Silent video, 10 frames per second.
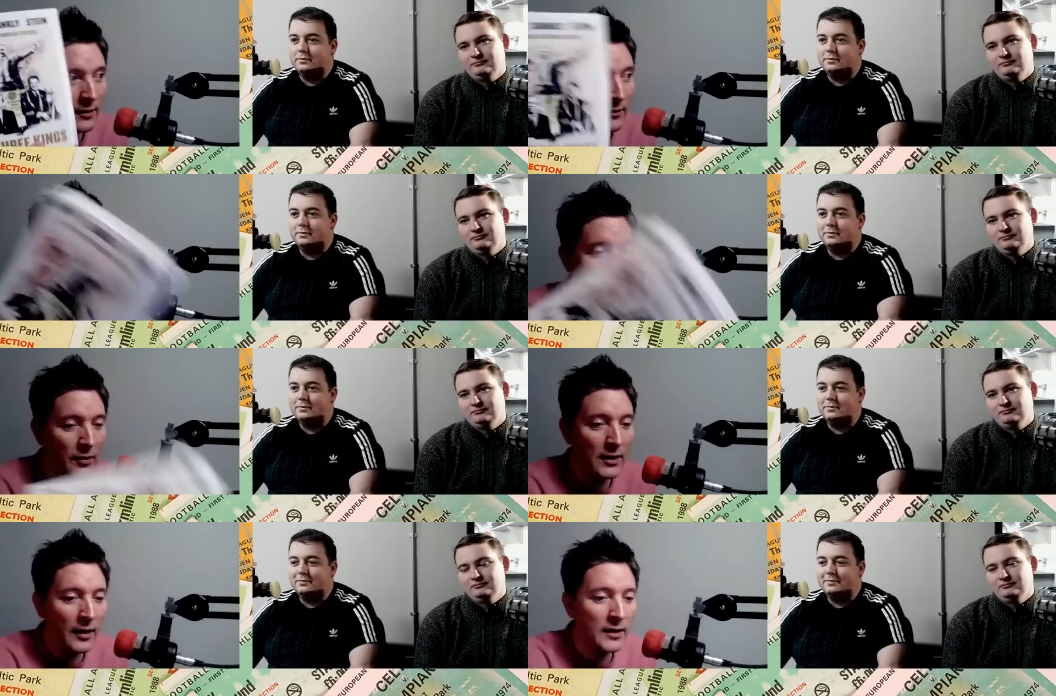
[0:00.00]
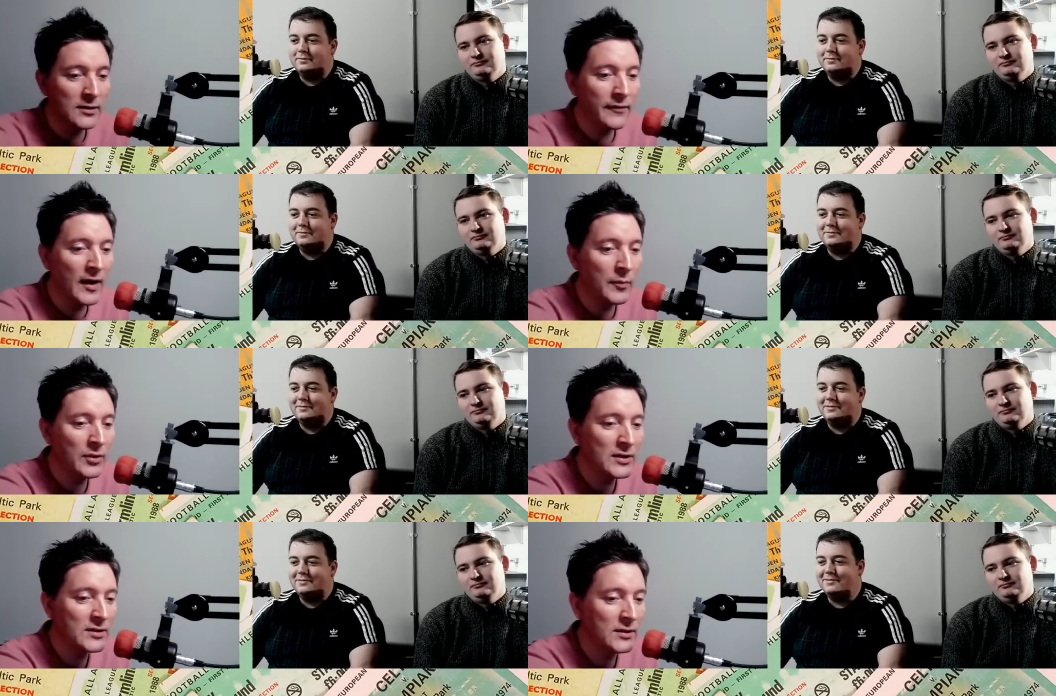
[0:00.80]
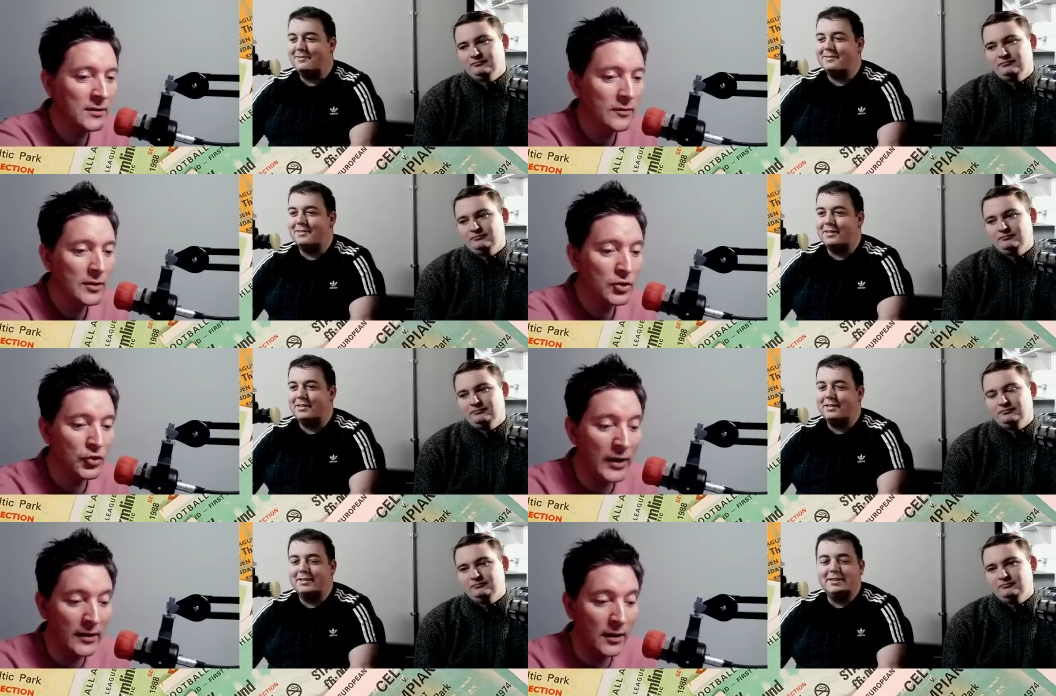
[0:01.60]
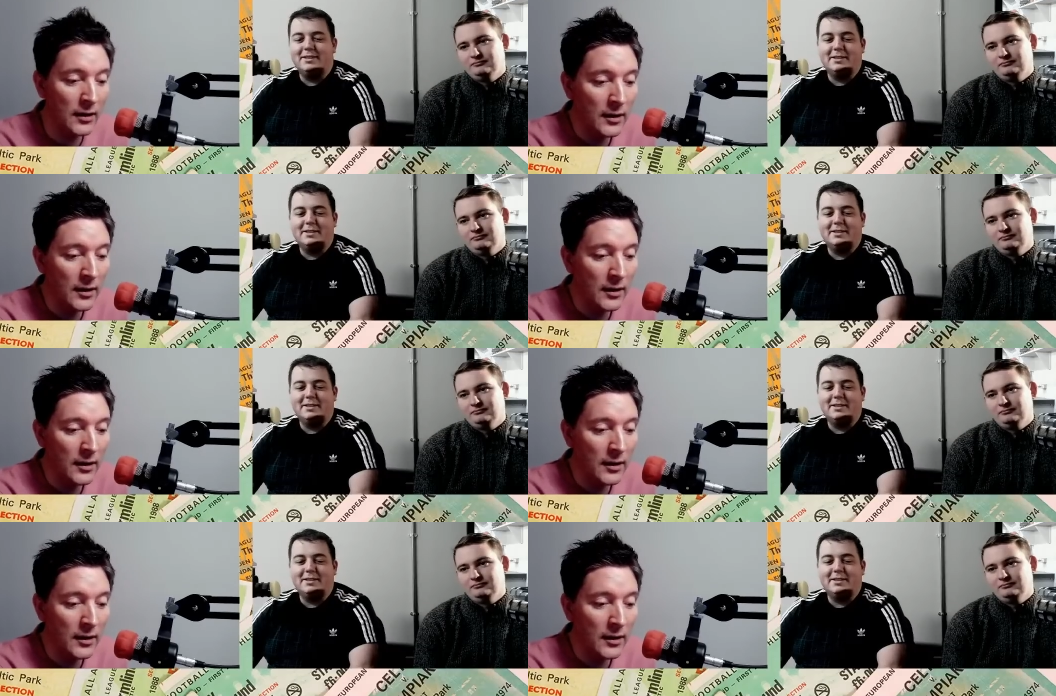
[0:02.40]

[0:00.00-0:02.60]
Speaker 1: The Three Kings. If anybody's seen the trailer